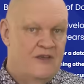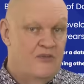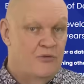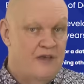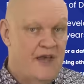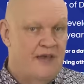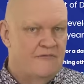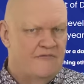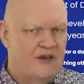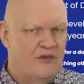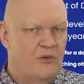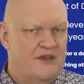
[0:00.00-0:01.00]
You can
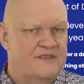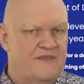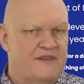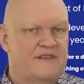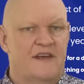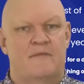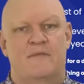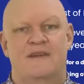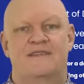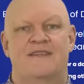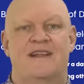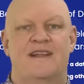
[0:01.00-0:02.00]
request these
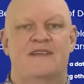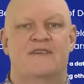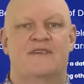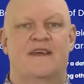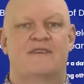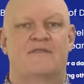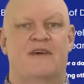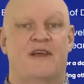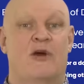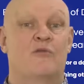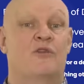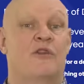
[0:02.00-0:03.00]
companies delete the data they
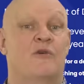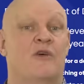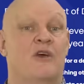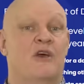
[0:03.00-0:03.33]
hold on you,